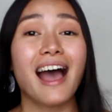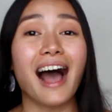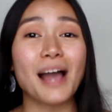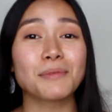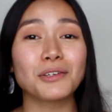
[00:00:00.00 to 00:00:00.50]

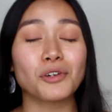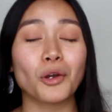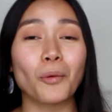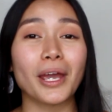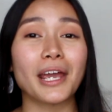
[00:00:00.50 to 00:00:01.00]
I'm
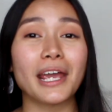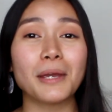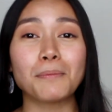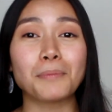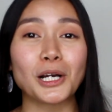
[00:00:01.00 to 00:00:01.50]
giving
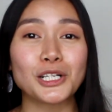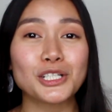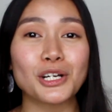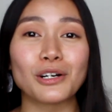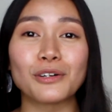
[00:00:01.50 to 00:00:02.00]
away a
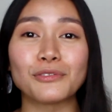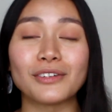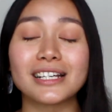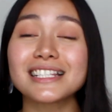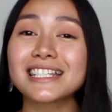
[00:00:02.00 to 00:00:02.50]
bunch
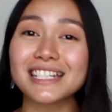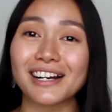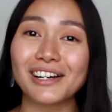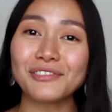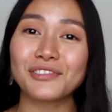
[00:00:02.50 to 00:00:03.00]
of
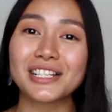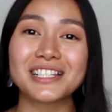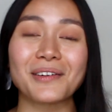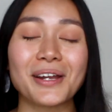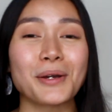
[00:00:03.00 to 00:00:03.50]
stuff,
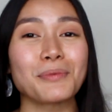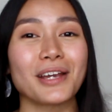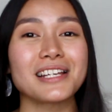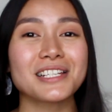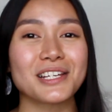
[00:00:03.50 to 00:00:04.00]
so I hope
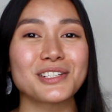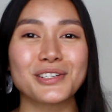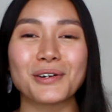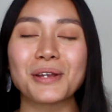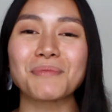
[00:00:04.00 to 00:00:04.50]
you guys can
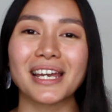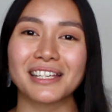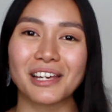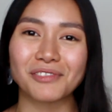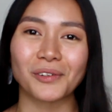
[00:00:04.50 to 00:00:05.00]
join my
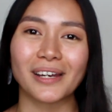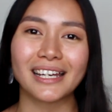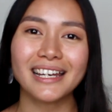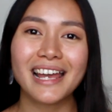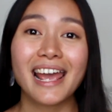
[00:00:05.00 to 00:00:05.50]

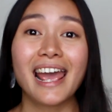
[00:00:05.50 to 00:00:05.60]
giveaway.